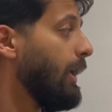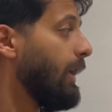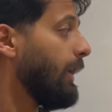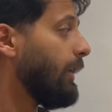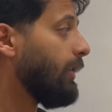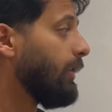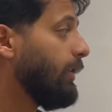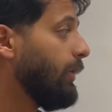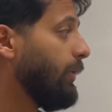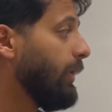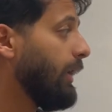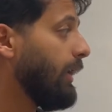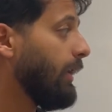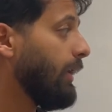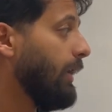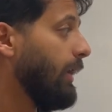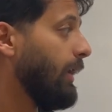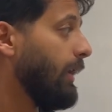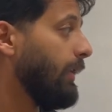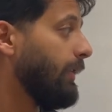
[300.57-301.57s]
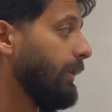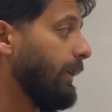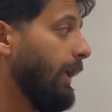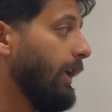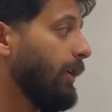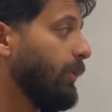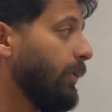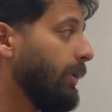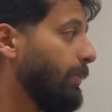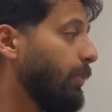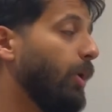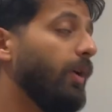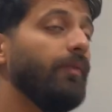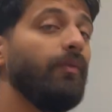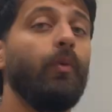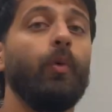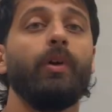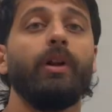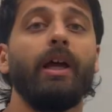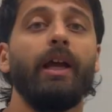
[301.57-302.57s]
including the
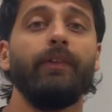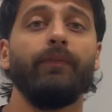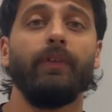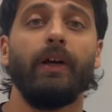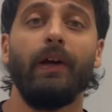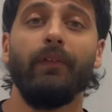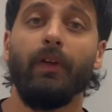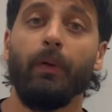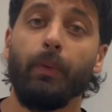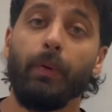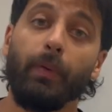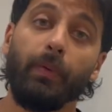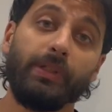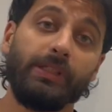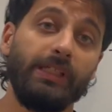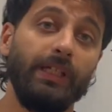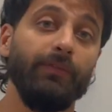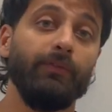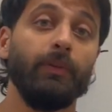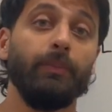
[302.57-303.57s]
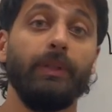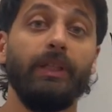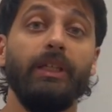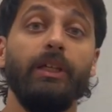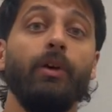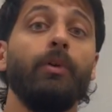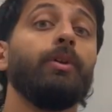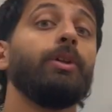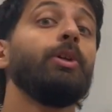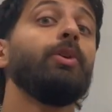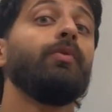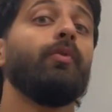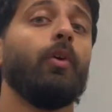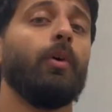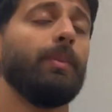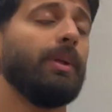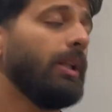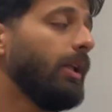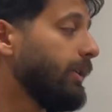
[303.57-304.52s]
81.495 that we received from the EOQ formula.